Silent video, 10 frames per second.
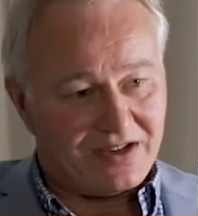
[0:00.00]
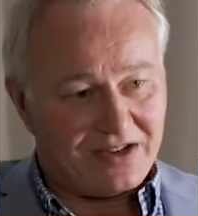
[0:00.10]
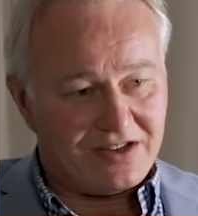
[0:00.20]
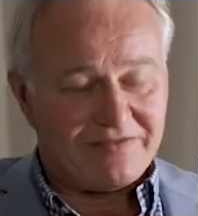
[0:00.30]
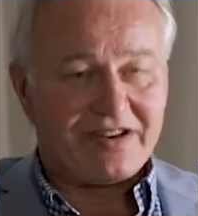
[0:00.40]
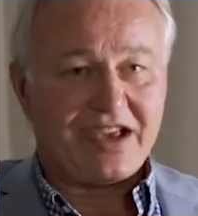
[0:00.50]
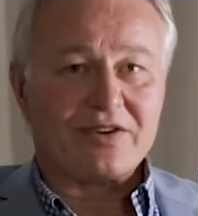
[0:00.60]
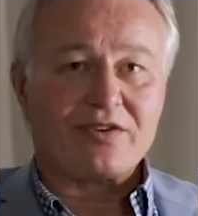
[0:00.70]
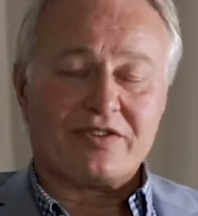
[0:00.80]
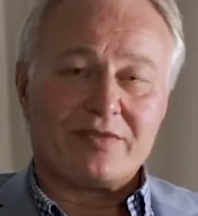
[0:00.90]
And you've now
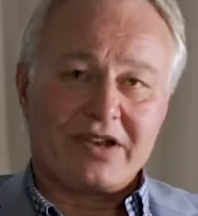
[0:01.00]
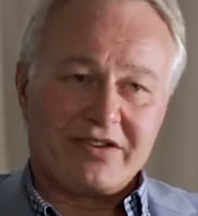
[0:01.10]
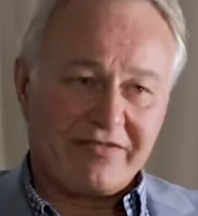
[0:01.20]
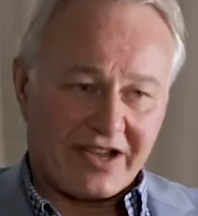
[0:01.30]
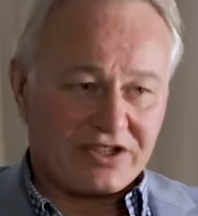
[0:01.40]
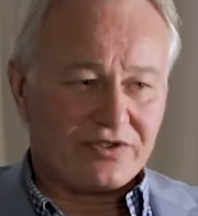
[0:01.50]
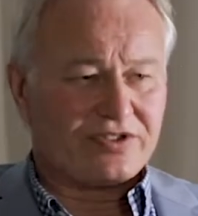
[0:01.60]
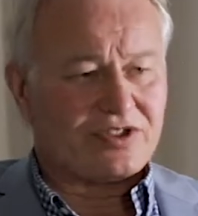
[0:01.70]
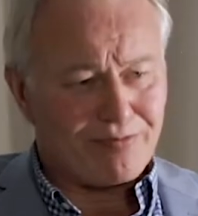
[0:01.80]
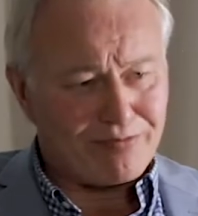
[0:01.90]
got the
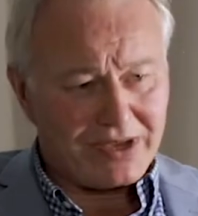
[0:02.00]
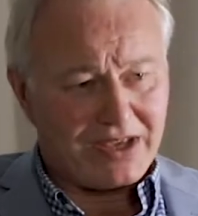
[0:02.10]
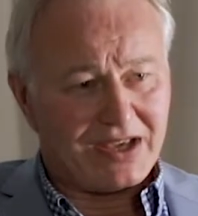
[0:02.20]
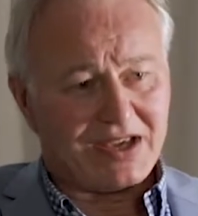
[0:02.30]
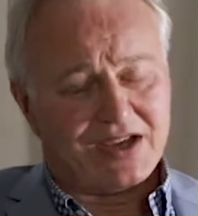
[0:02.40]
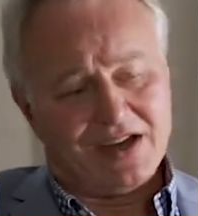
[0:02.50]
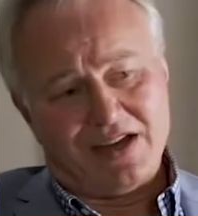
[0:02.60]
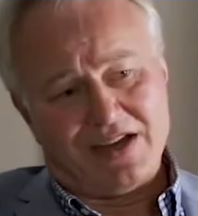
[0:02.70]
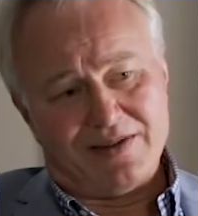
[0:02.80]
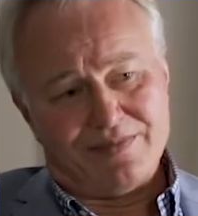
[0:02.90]
manufacturers, your big
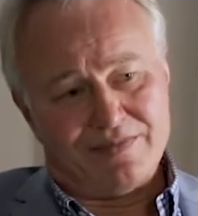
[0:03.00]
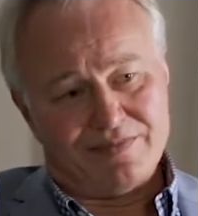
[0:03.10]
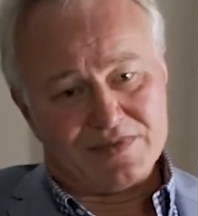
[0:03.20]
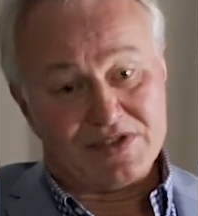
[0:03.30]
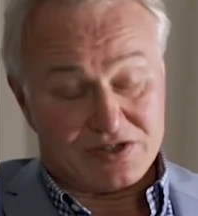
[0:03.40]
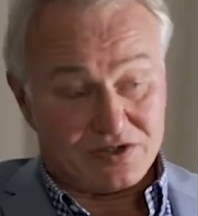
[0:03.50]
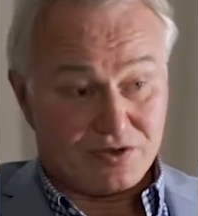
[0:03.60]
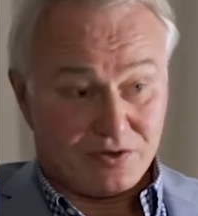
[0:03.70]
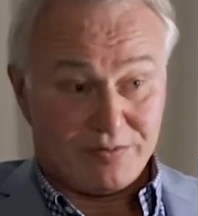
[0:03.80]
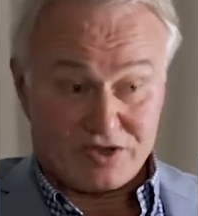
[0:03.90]

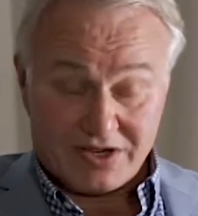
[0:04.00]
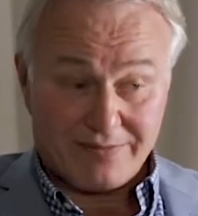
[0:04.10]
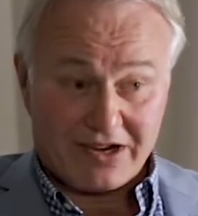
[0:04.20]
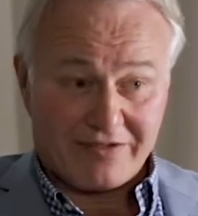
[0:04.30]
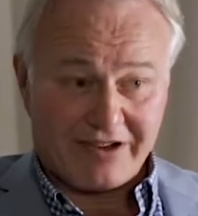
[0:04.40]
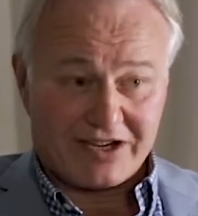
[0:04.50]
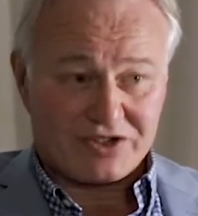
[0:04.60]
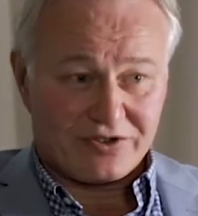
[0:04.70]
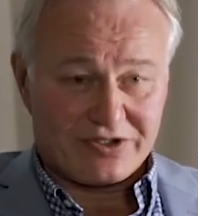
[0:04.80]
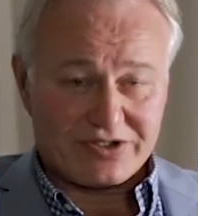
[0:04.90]
digital machine
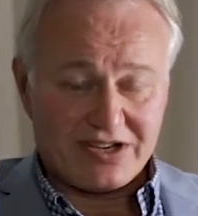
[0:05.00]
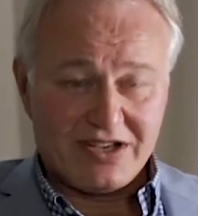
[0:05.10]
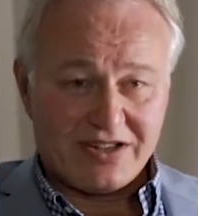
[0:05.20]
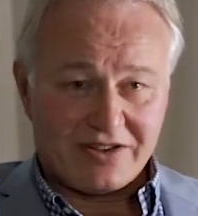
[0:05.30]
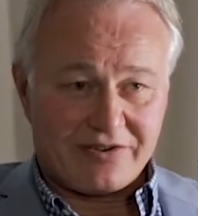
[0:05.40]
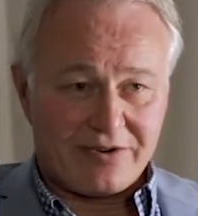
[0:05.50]
manufacturers, that are